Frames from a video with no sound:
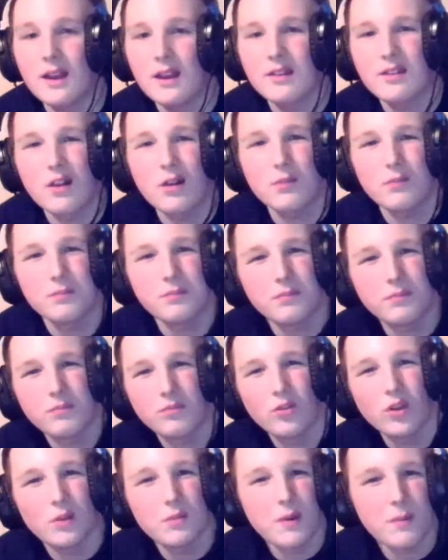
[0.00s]
it's not
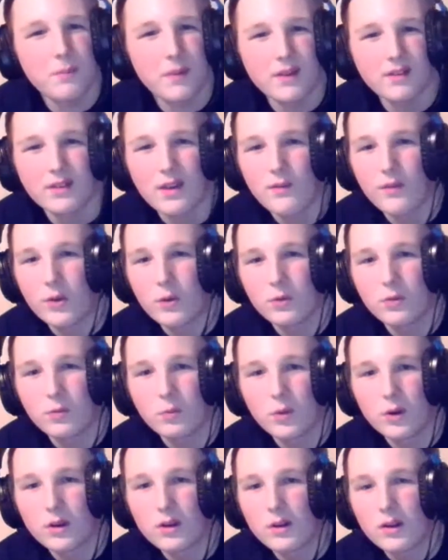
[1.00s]
really my best Kevin Owens
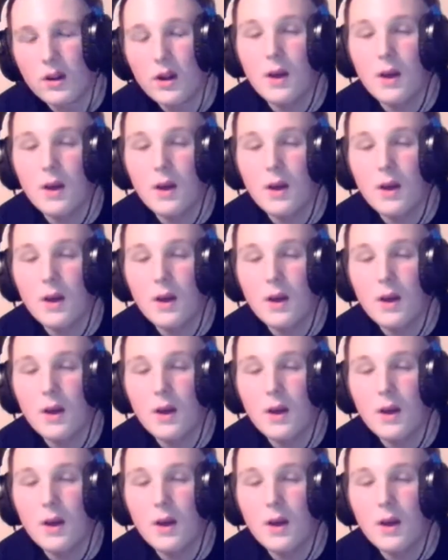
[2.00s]
work,